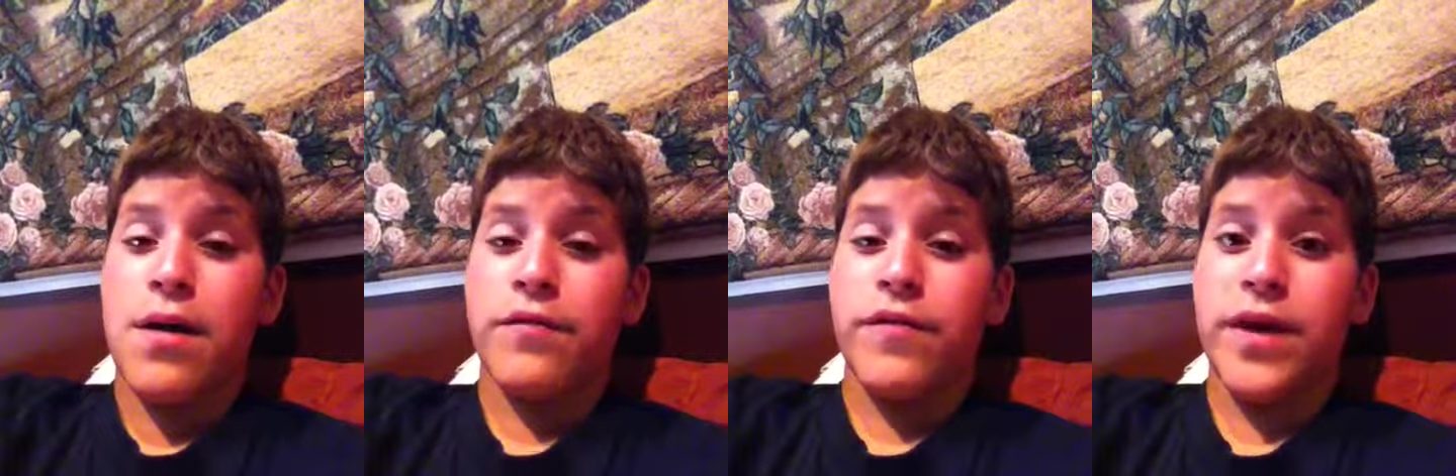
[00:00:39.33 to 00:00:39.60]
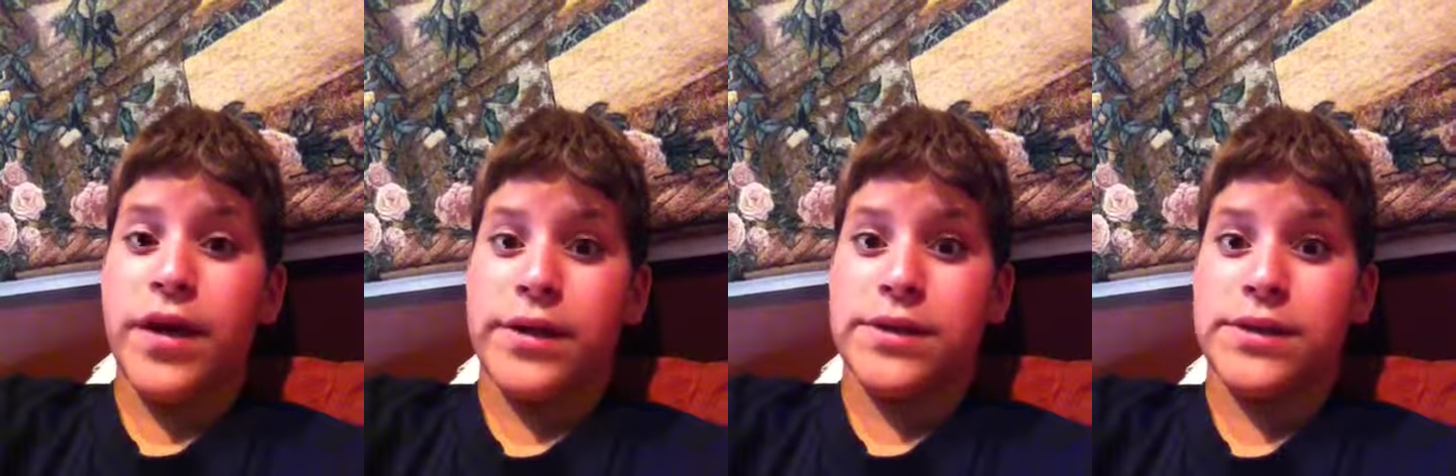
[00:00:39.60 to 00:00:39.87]

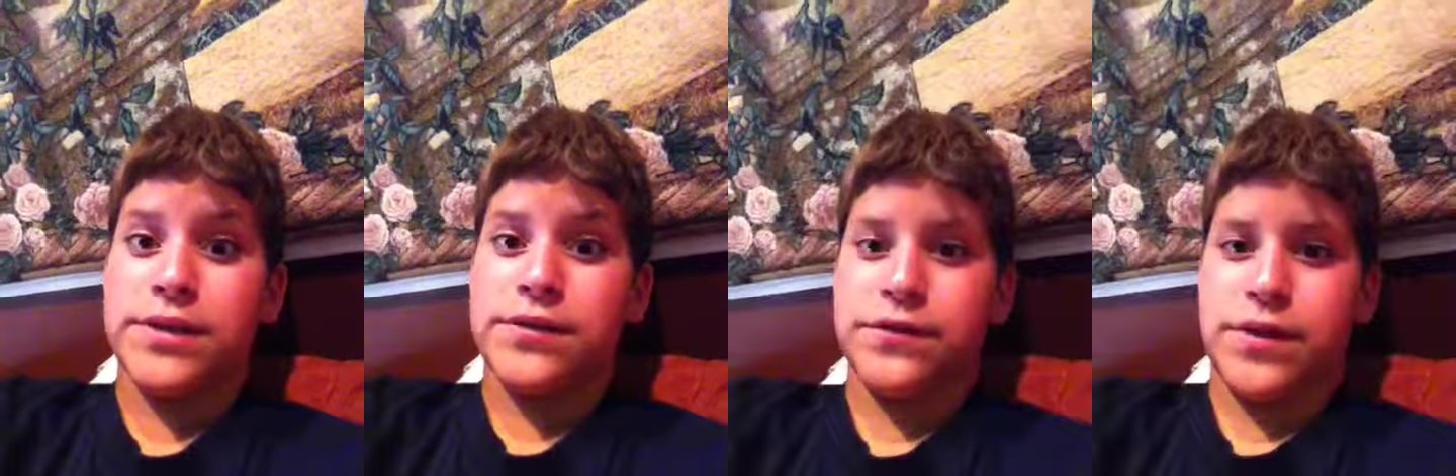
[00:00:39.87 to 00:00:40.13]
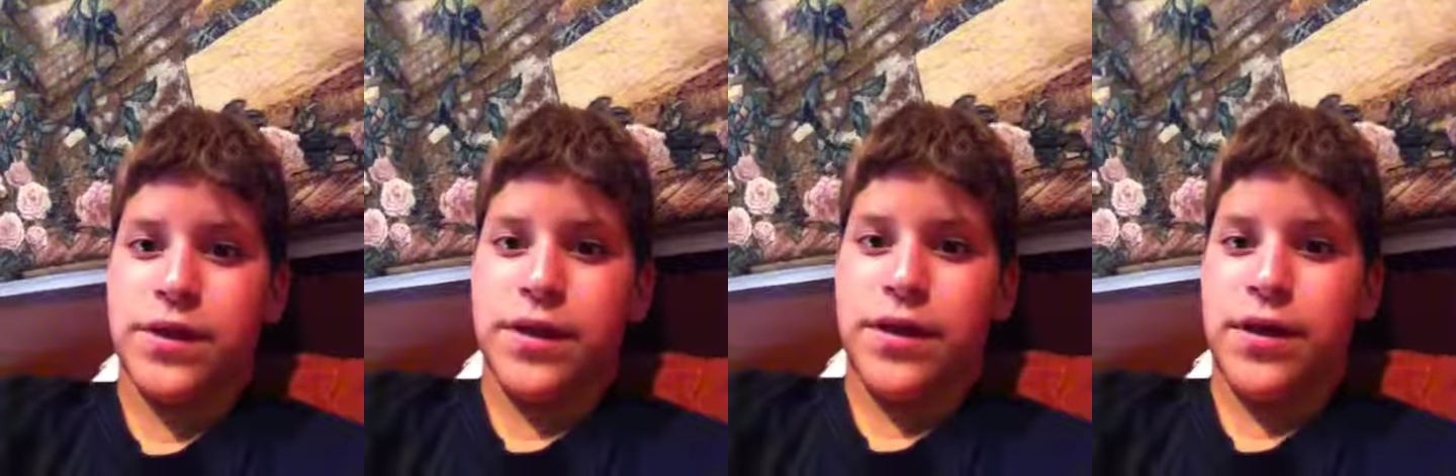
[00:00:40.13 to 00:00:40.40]
Vegas
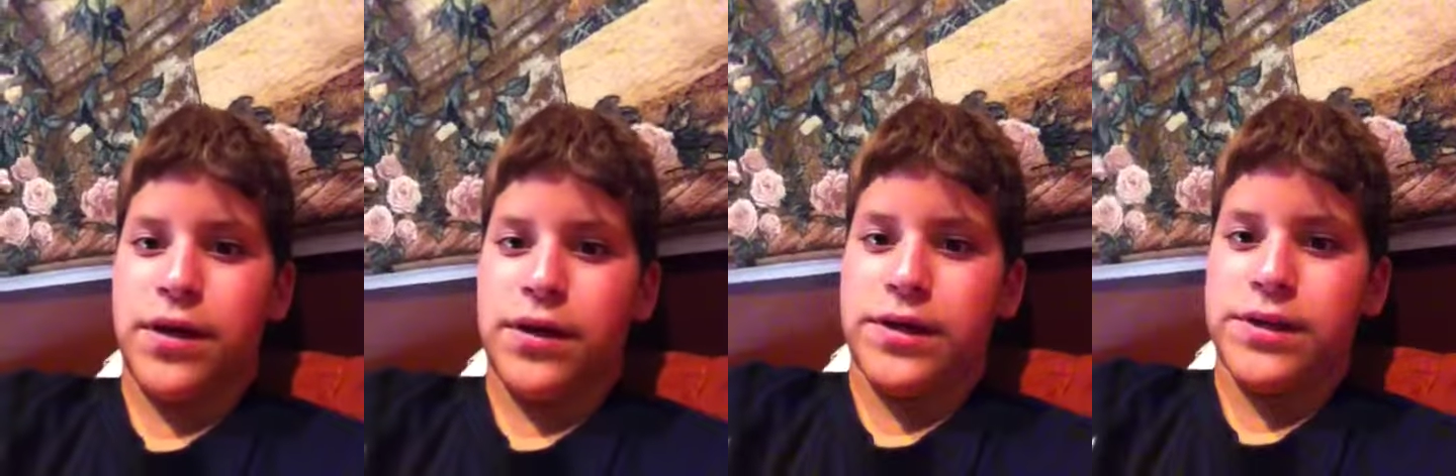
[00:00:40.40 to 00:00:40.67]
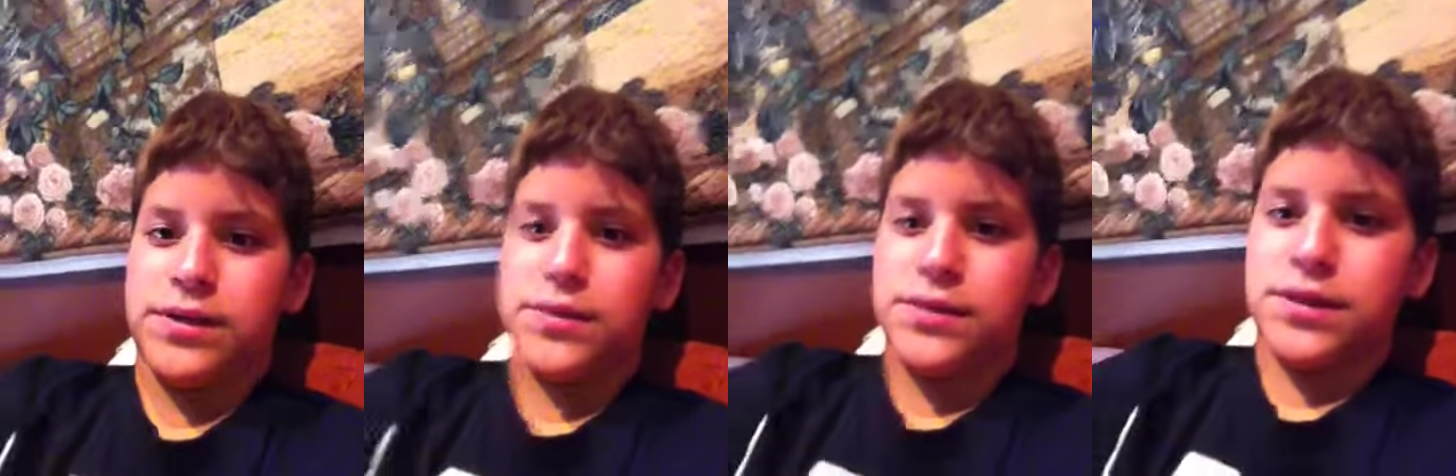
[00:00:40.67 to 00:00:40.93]
in
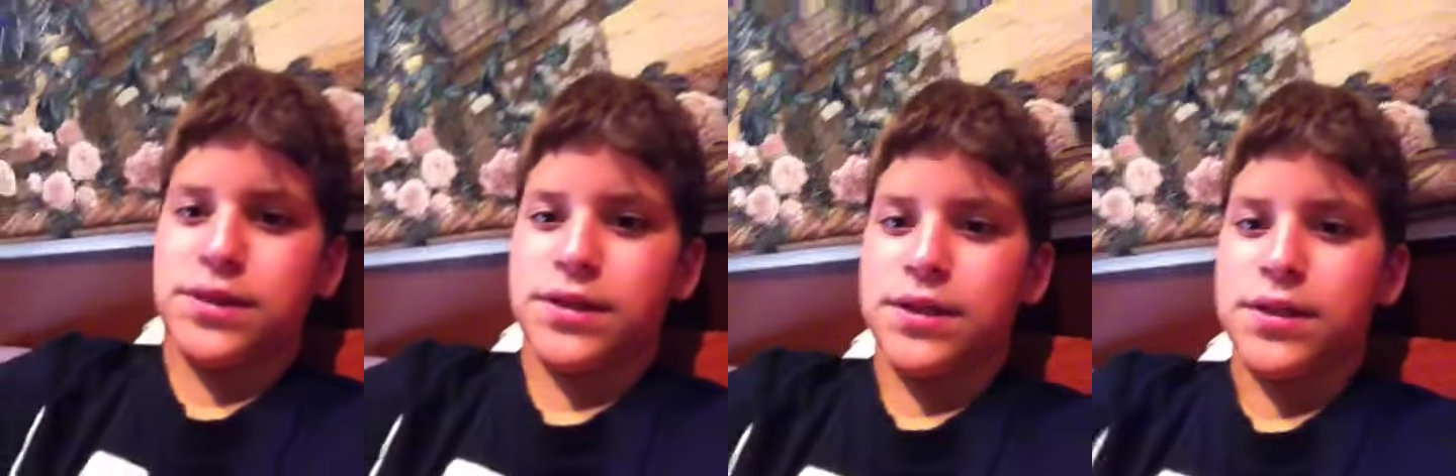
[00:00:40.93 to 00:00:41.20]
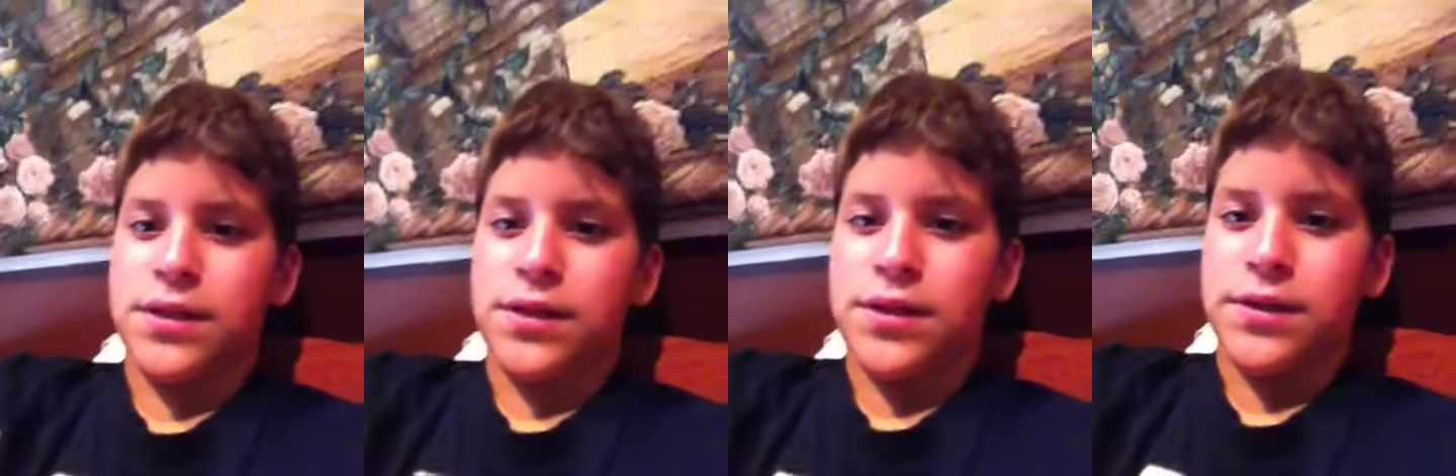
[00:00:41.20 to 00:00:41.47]
August.
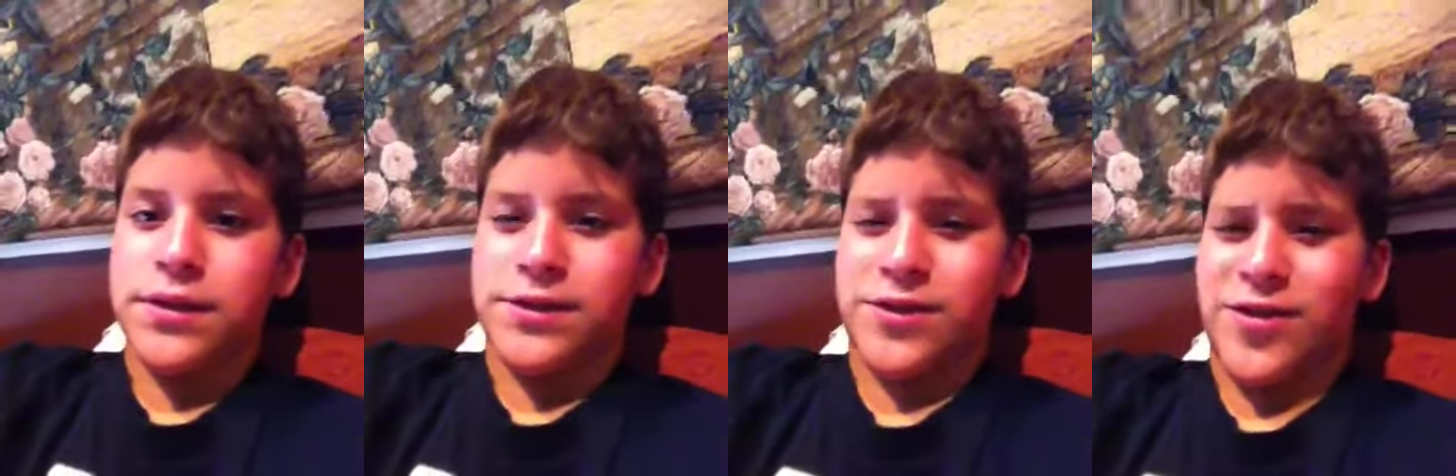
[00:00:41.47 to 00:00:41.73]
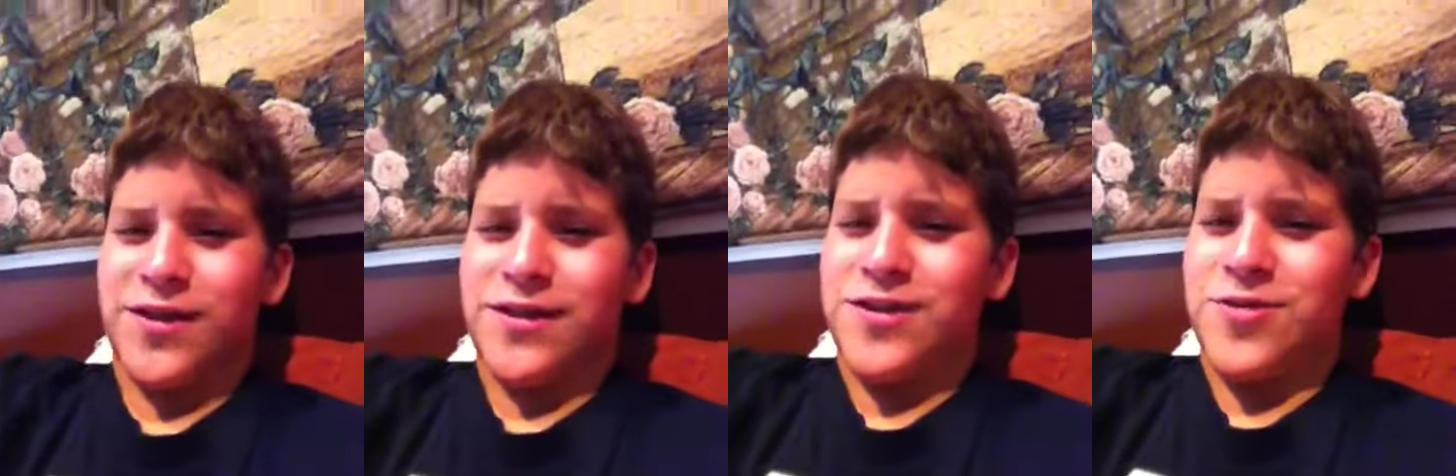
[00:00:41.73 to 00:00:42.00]

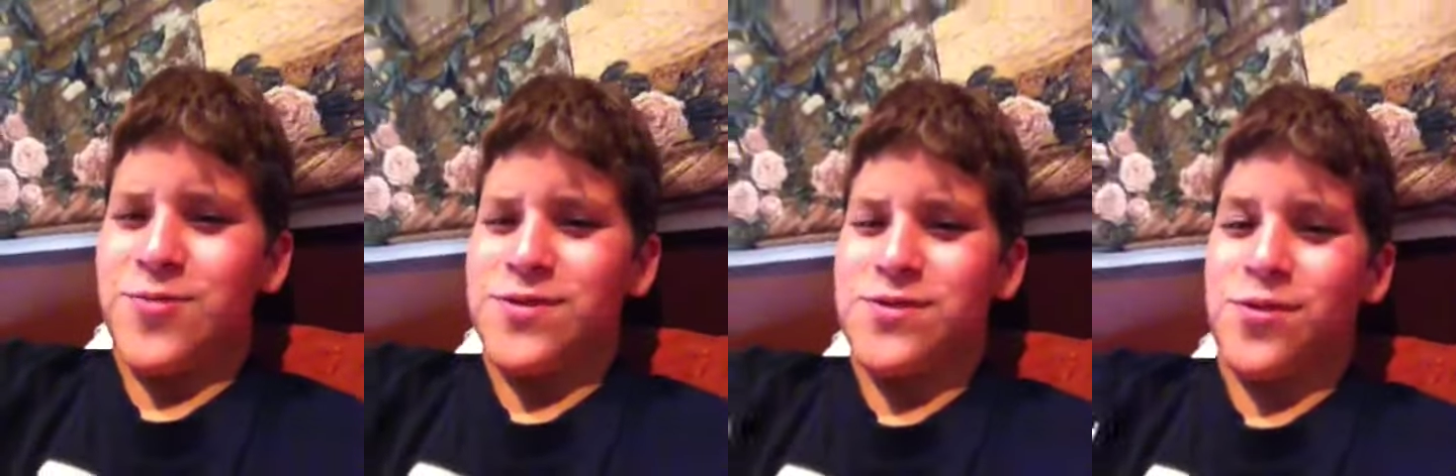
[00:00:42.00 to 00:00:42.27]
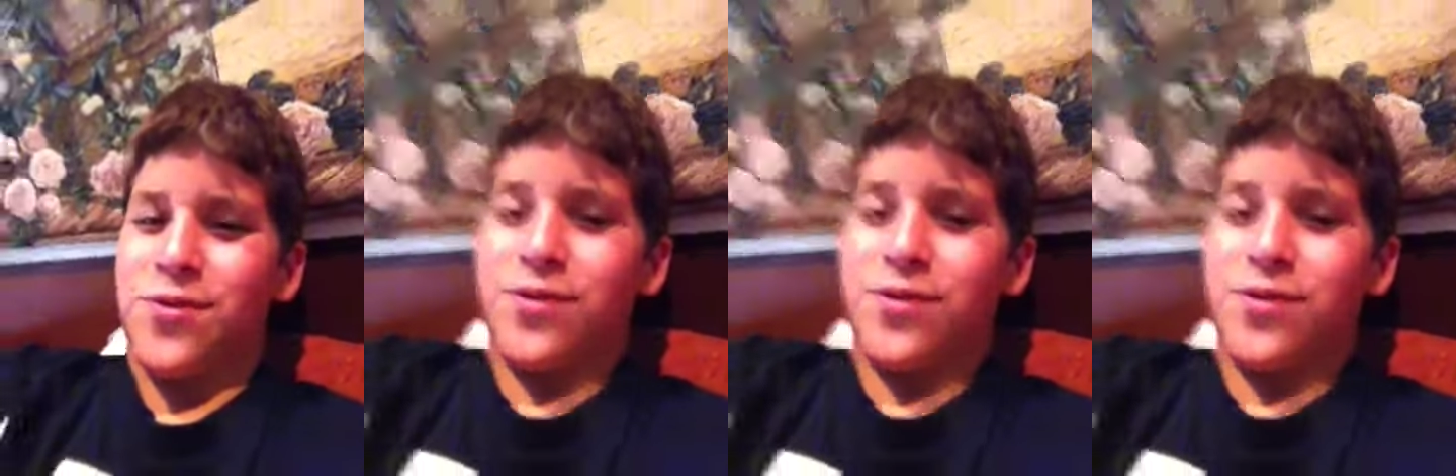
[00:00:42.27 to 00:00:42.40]
Sorry, it took me so